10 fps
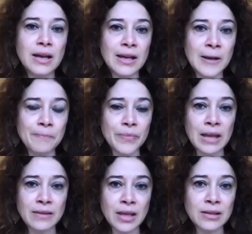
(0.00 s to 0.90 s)

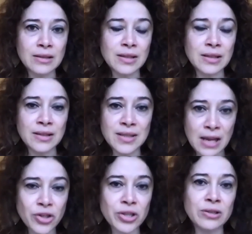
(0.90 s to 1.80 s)
and that is an
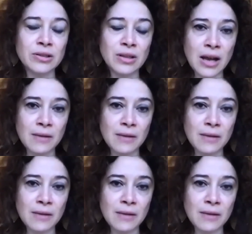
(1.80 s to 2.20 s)
essential